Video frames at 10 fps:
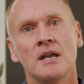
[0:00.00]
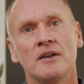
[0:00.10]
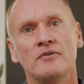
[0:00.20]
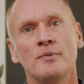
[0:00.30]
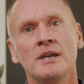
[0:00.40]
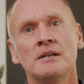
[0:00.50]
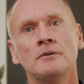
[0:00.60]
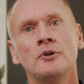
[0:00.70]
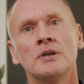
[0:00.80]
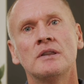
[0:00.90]
If you begin to
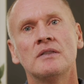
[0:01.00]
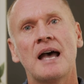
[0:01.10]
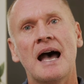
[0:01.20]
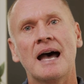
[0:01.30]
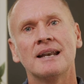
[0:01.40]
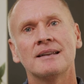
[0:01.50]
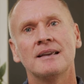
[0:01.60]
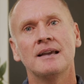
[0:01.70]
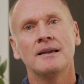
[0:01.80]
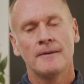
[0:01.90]
look at that
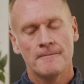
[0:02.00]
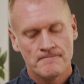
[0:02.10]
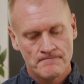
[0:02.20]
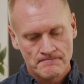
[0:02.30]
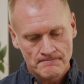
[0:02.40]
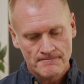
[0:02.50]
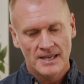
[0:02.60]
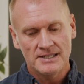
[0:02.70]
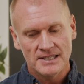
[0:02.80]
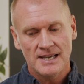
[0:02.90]

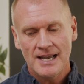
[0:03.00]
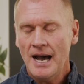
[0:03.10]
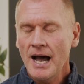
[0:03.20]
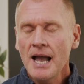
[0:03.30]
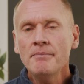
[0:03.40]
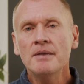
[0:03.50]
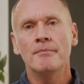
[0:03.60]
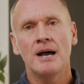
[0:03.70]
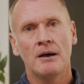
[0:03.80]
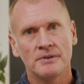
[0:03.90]
and say, I'm the
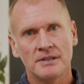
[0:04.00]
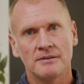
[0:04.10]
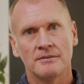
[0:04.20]
mountain,